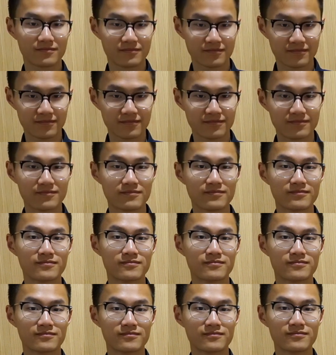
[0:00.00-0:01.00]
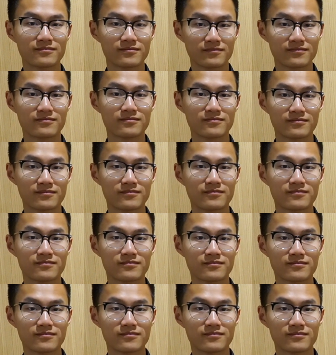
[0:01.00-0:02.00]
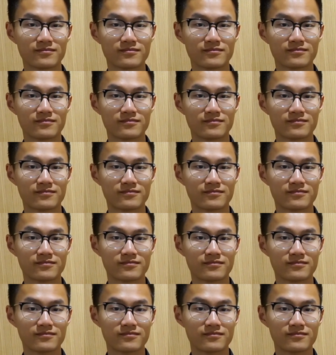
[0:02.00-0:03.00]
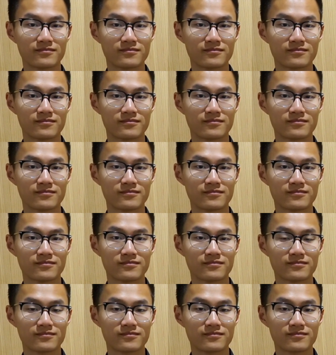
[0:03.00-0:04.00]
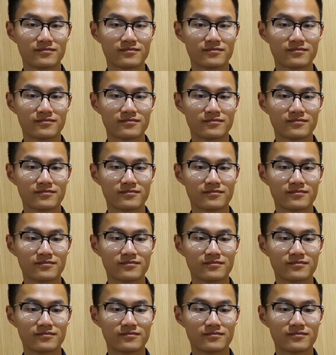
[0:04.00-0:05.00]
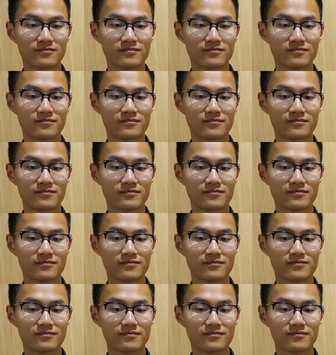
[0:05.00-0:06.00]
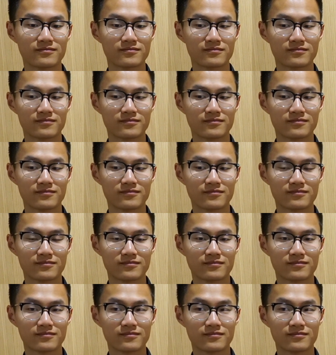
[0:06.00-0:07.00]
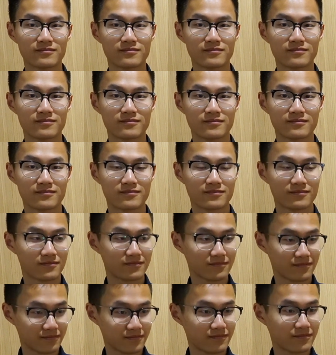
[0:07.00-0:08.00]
No words are spoken by the person on screen.